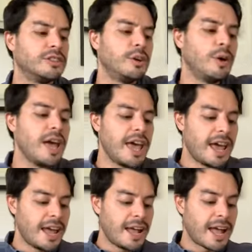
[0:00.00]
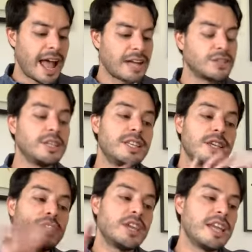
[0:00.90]
So actually
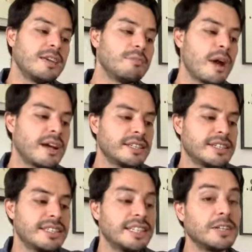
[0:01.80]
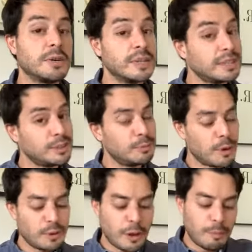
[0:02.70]
the shading process increases
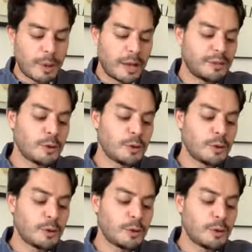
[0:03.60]
both compounds.